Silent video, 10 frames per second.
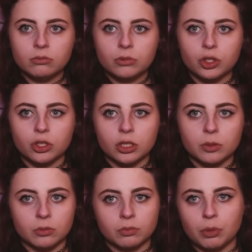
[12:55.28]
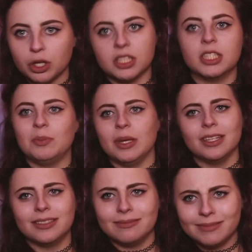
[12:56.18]
choose to
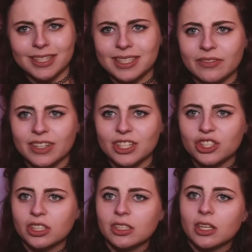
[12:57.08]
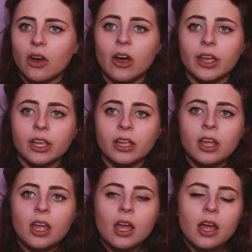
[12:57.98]
participate in divination and how,
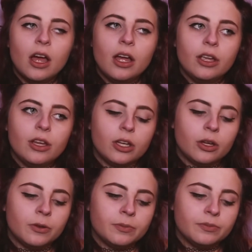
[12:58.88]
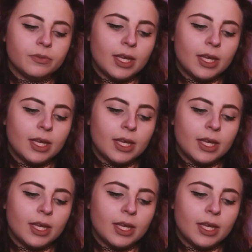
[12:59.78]
you know,